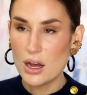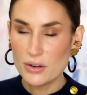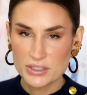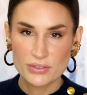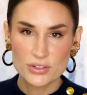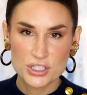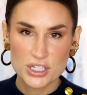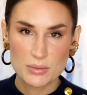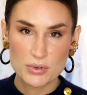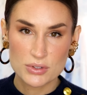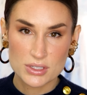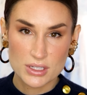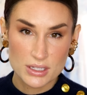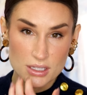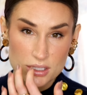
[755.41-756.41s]
of different
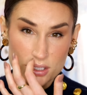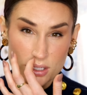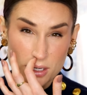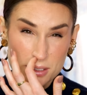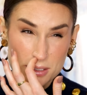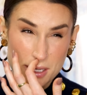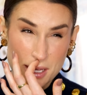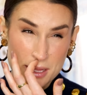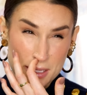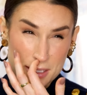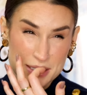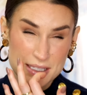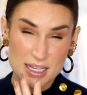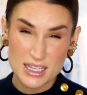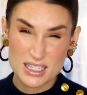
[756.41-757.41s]
shampoos and conditioners, and
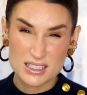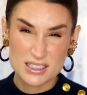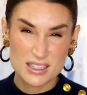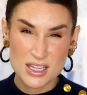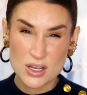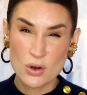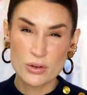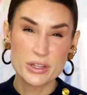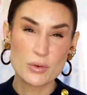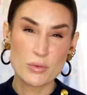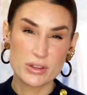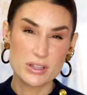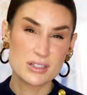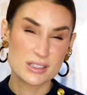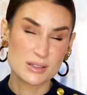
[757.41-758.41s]
this is the only
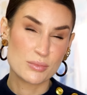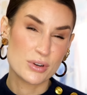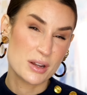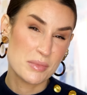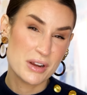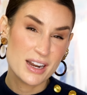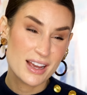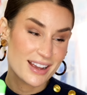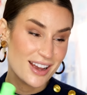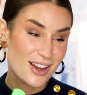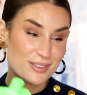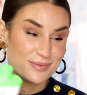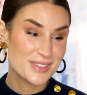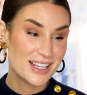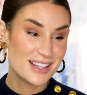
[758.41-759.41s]
one that doesn't break my neck
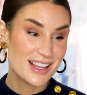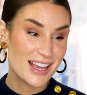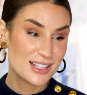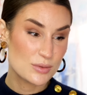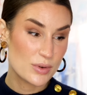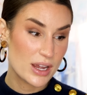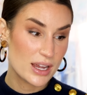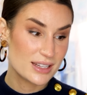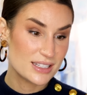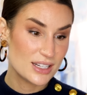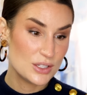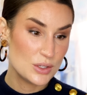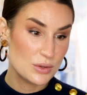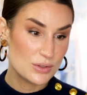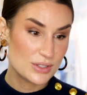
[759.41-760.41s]
out, and that's why I
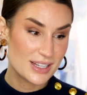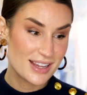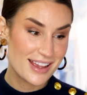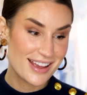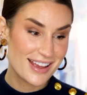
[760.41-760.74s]
continue using